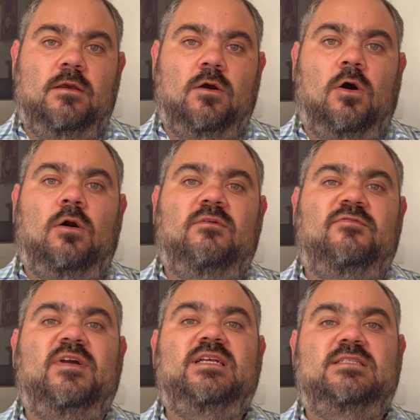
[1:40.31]
all
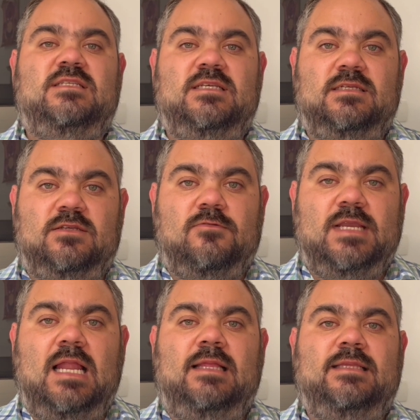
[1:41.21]
facing the
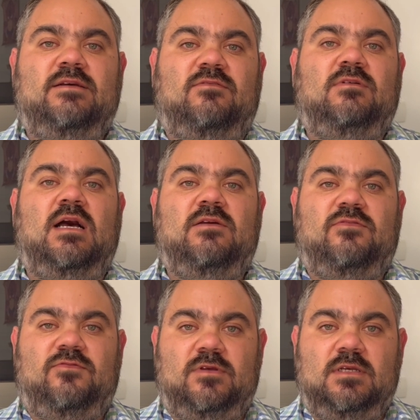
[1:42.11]
reality of life,